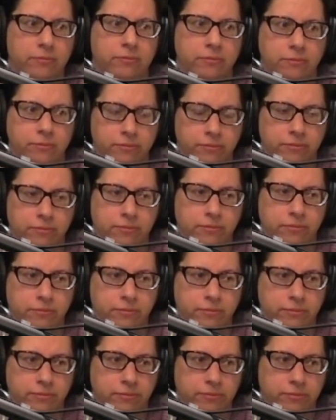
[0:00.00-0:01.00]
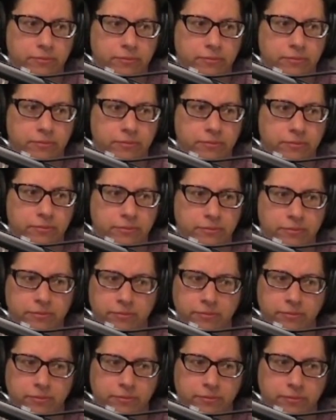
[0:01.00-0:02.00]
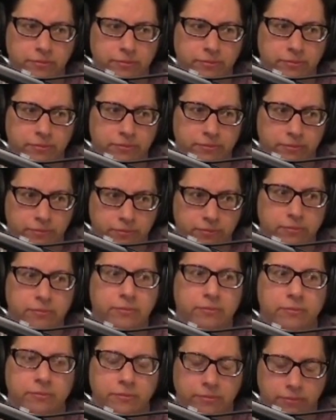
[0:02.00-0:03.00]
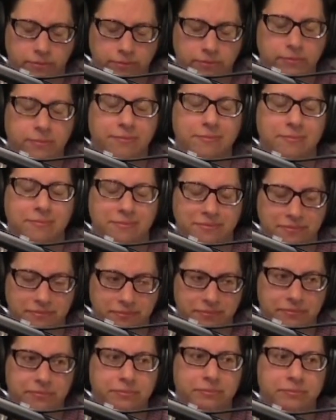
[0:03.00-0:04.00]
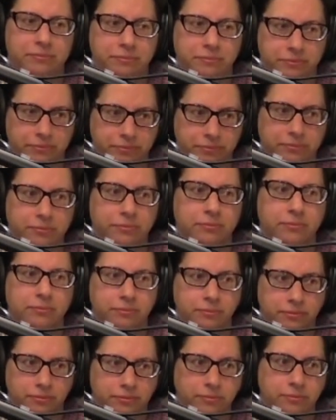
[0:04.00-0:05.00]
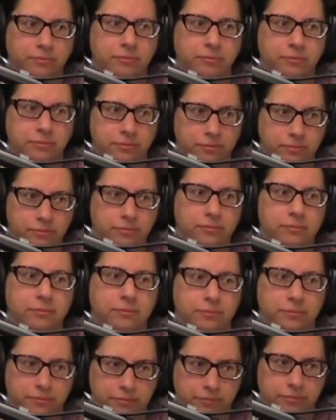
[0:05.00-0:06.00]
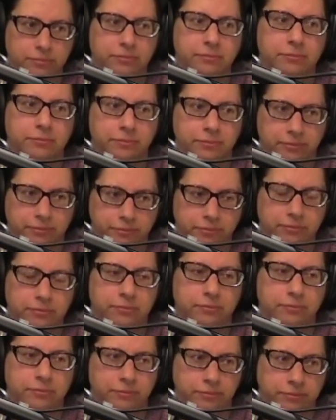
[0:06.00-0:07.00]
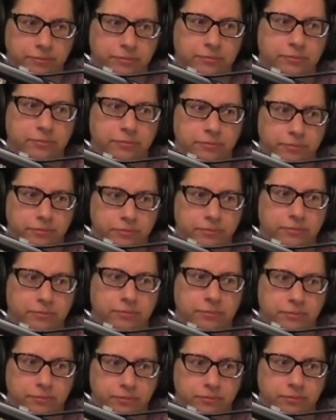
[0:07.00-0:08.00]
No words are spoken by the person on screen.